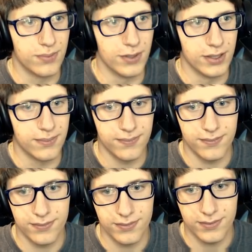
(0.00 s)
but
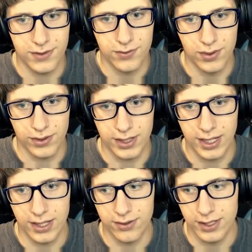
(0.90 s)
it won't
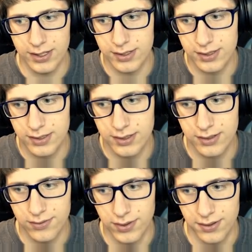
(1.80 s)
kill you.
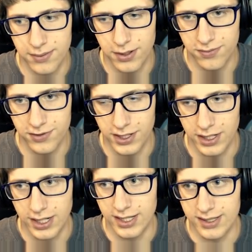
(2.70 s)
Well, hopefully
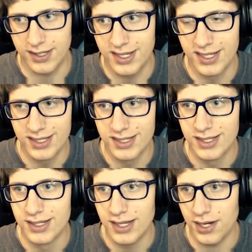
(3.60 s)
not.
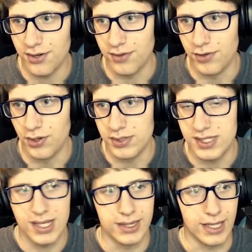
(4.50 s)
Don't even know what's
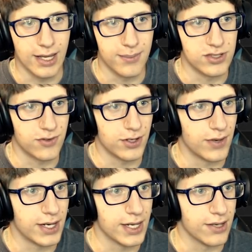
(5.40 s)
in the atmosphere
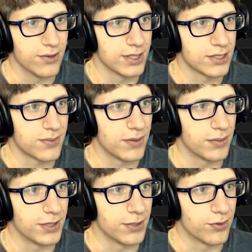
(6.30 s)
right now. That's
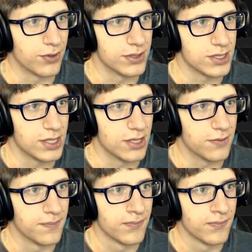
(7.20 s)
probably important to know.